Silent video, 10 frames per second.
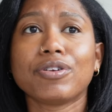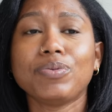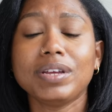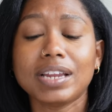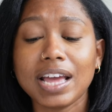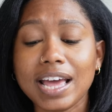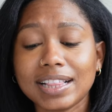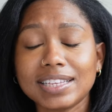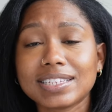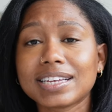You need
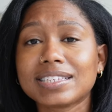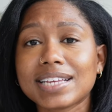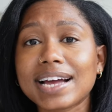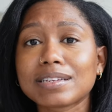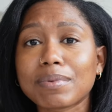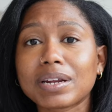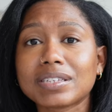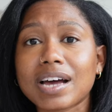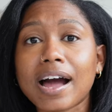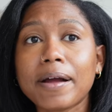this exact amount
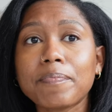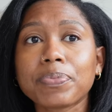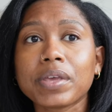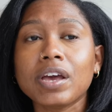of time